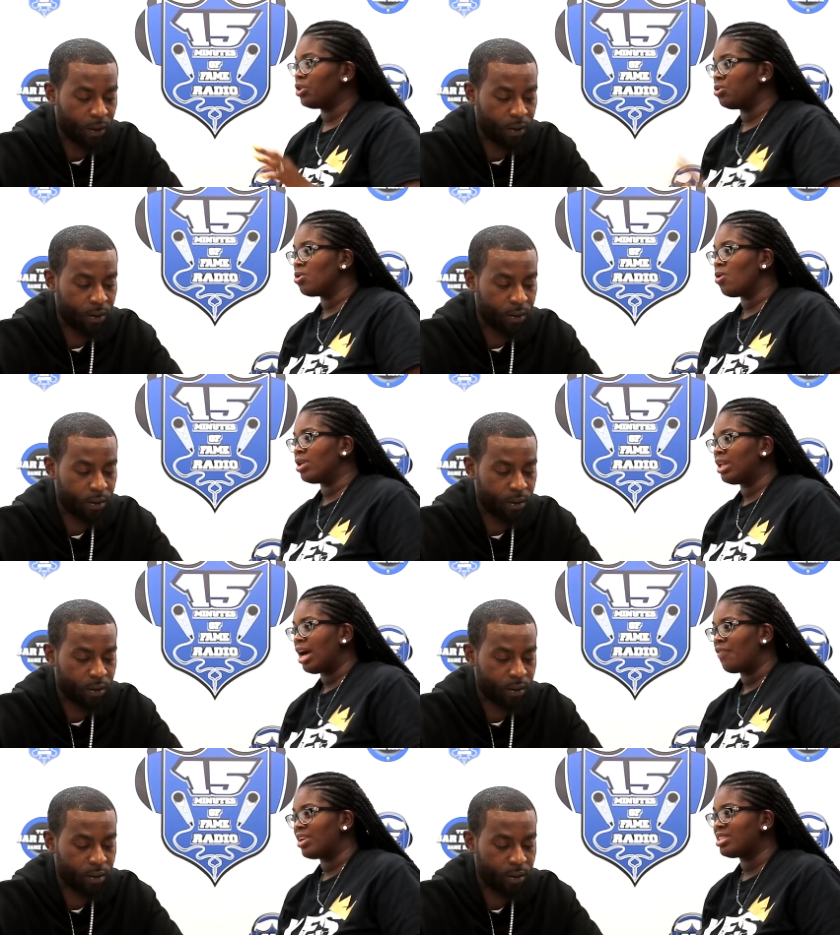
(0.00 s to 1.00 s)
Speaker 1: when you go on
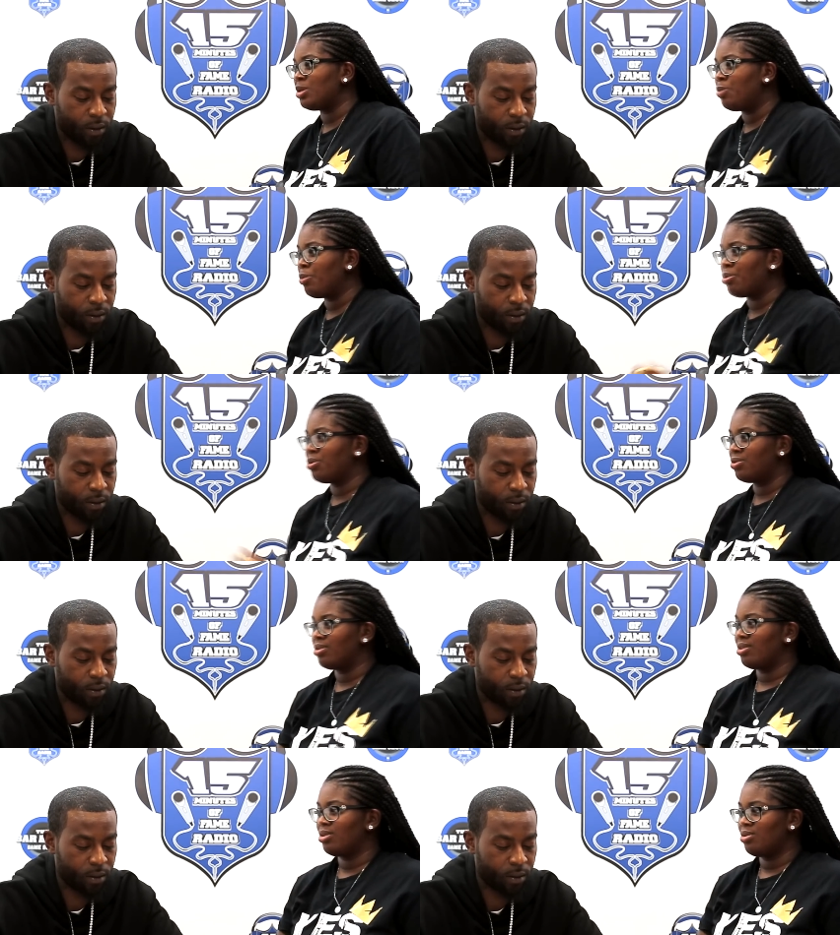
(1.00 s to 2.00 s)
live, I see people
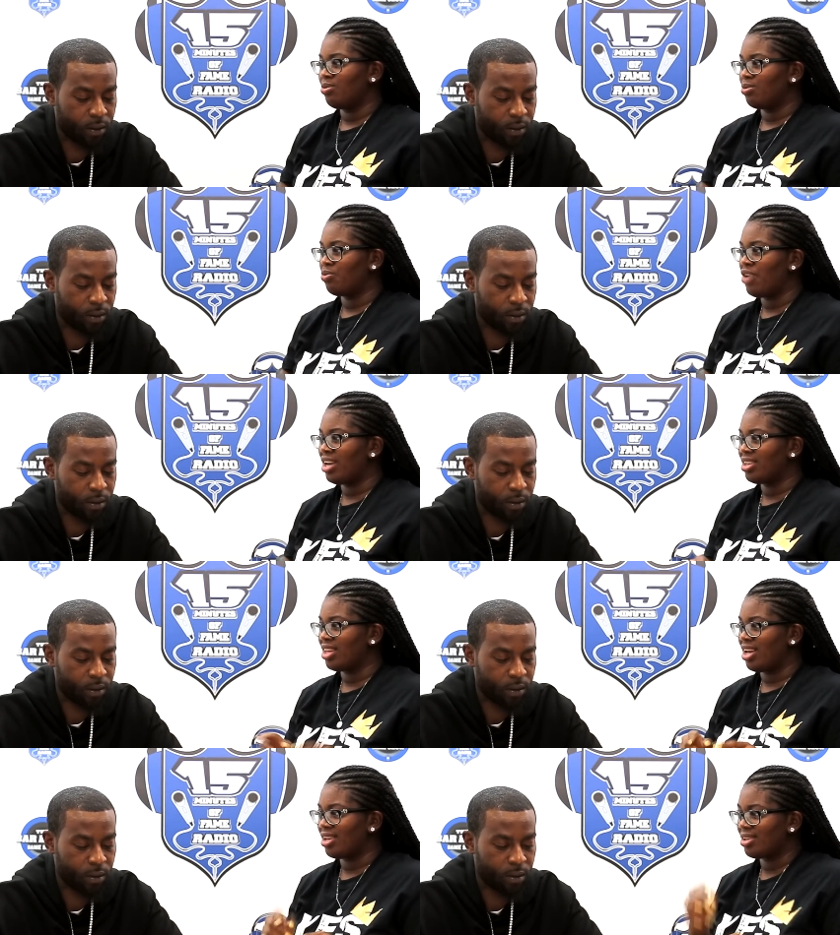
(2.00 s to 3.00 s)

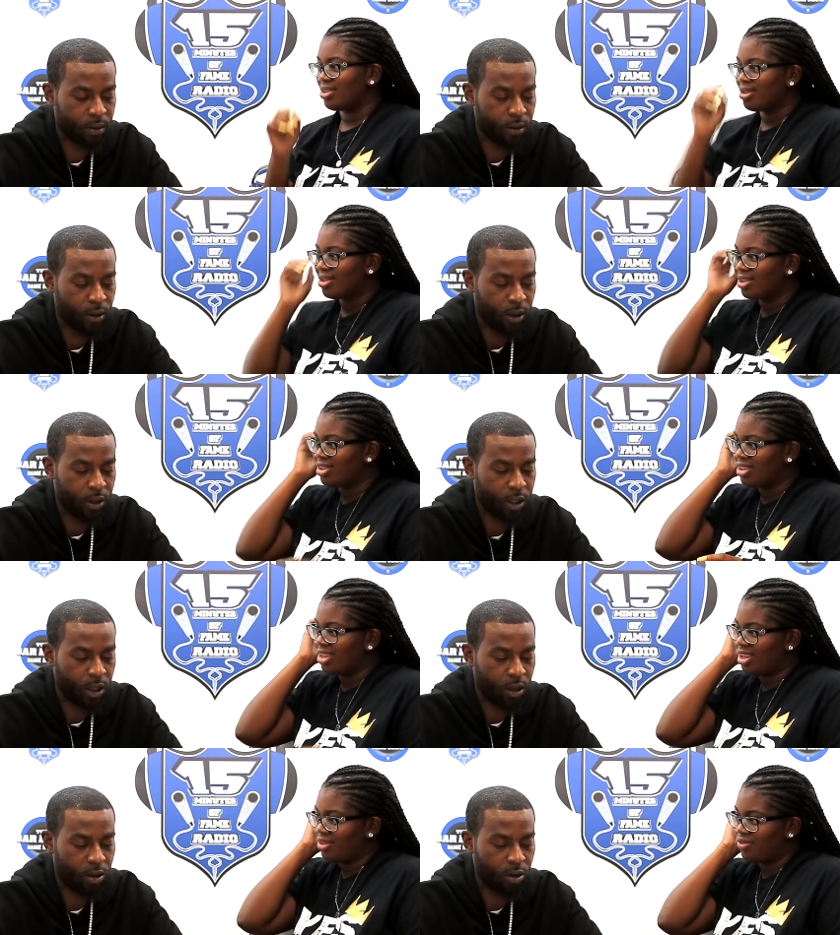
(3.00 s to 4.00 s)
writing that. In
Speaker 2: your
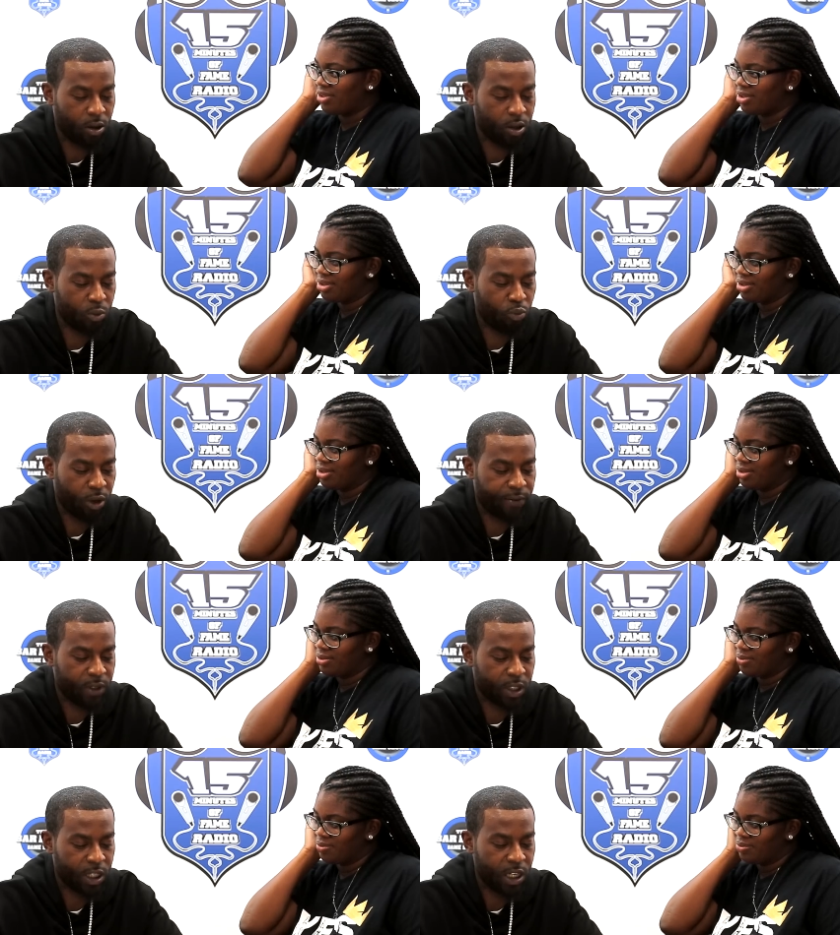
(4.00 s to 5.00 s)
so life. I thought of this
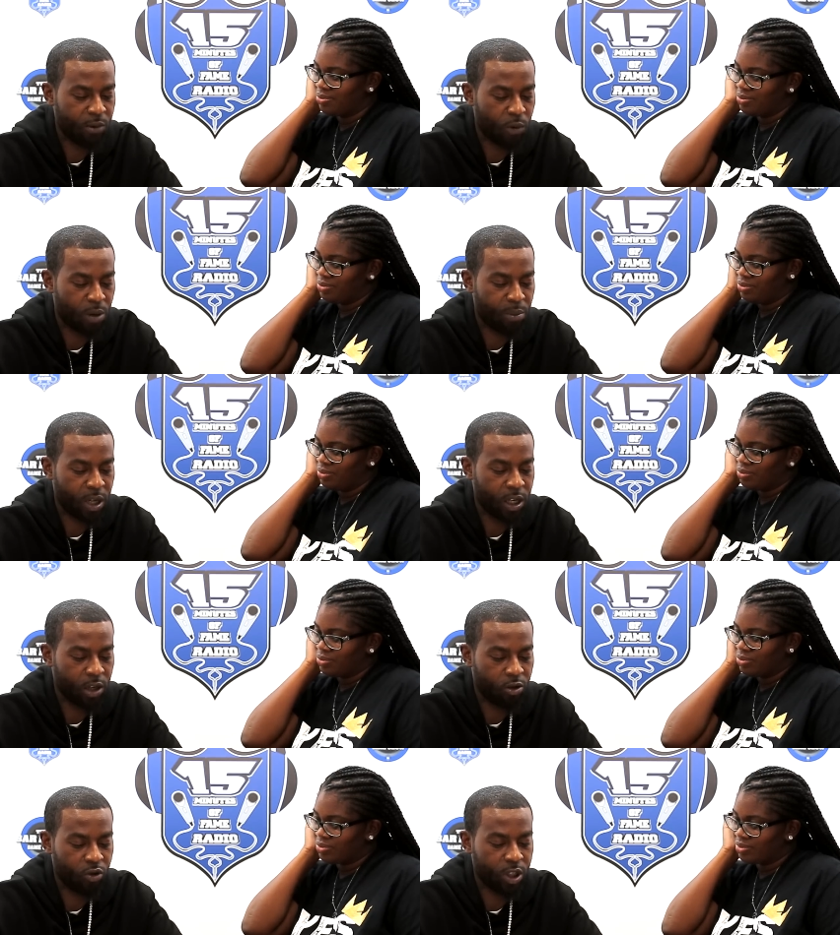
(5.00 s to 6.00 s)
breakfast scheme while
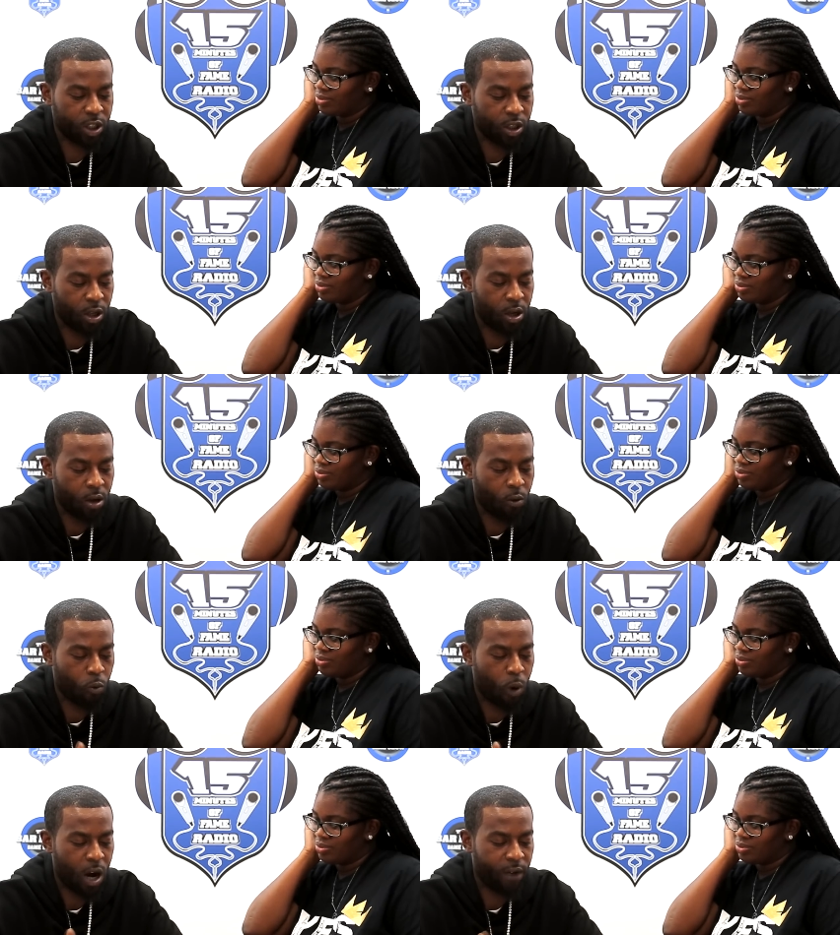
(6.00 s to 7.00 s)
making grits.
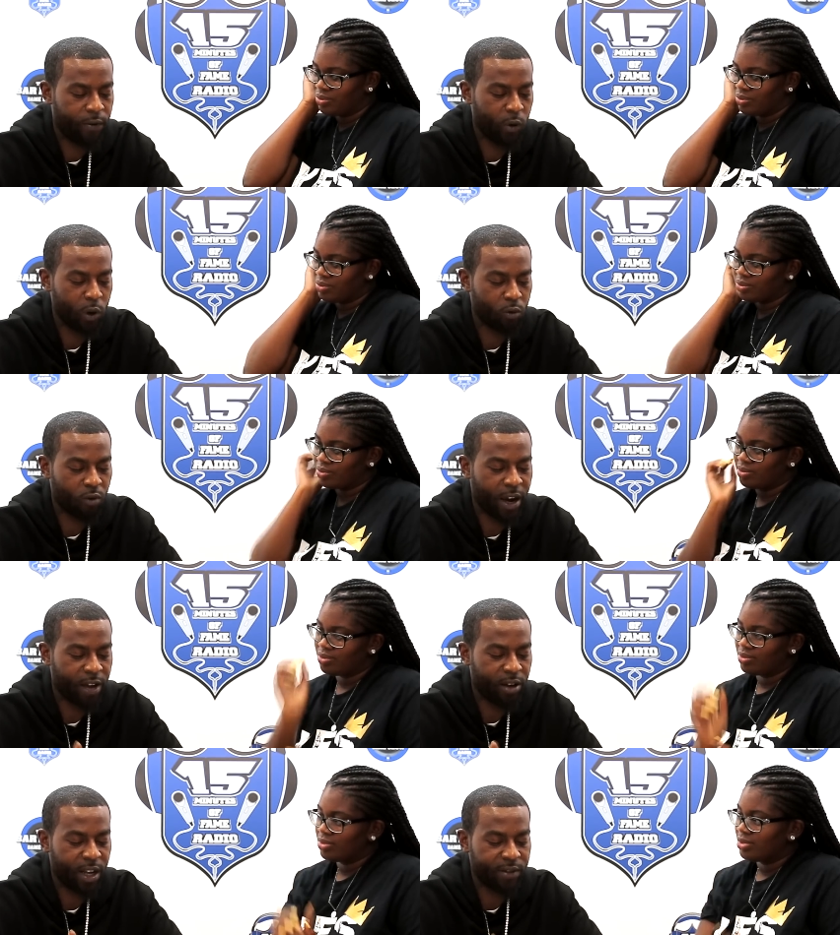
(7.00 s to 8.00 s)
Waffle
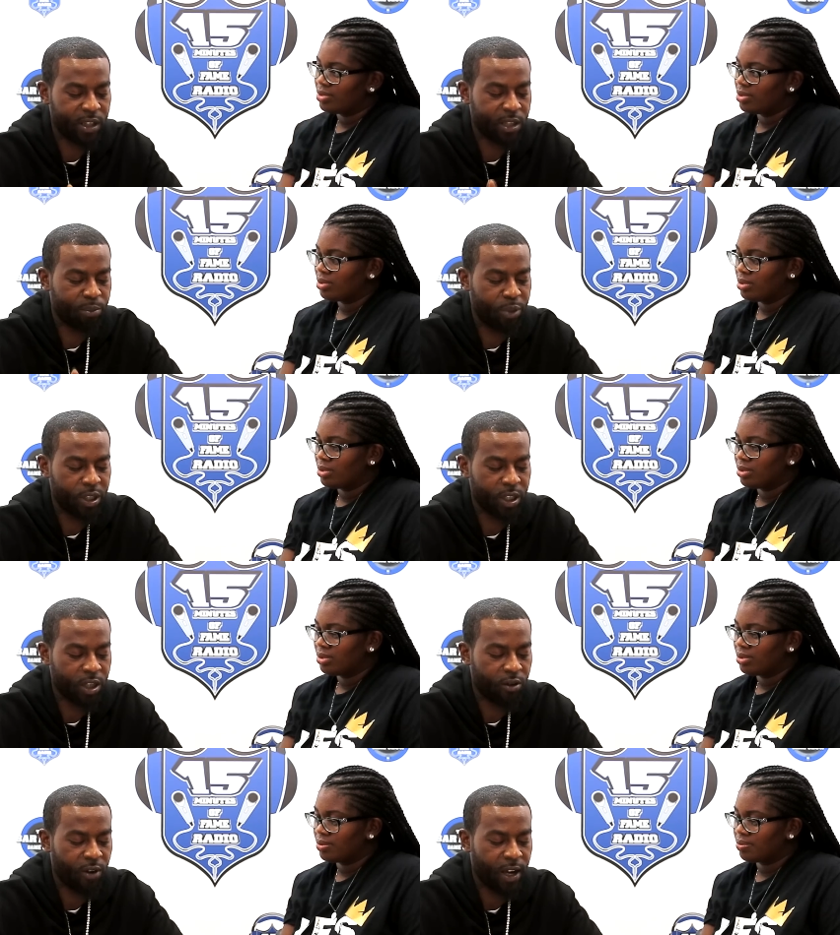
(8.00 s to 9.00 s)
around. After this
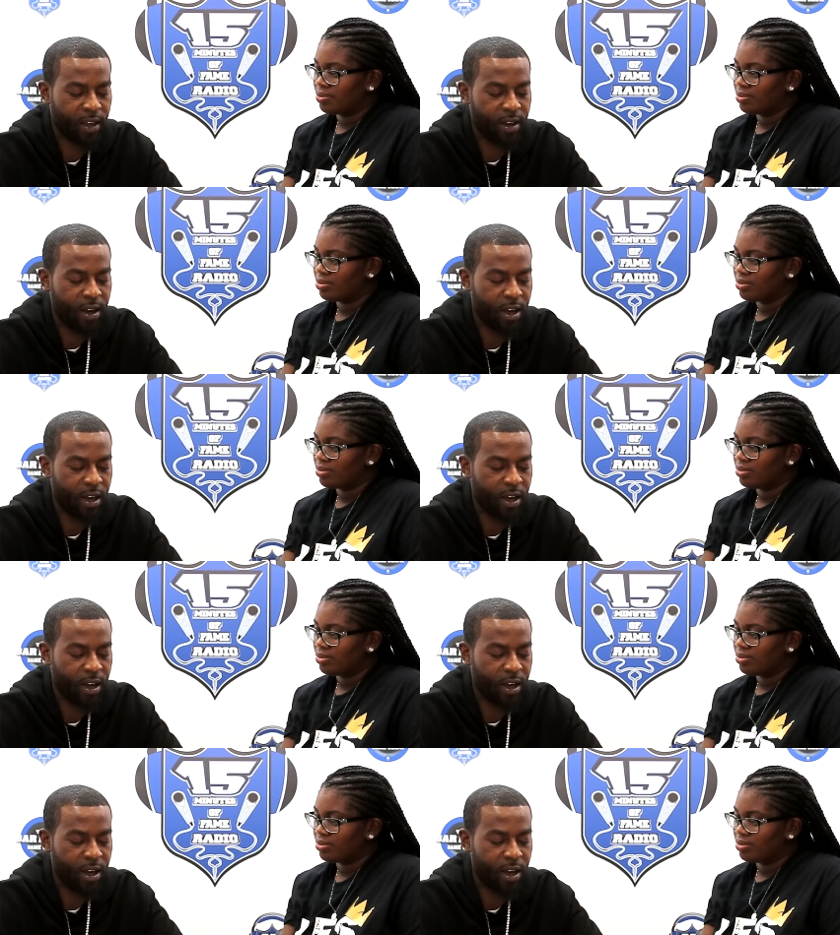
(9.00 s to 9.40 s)
biscuit, crack your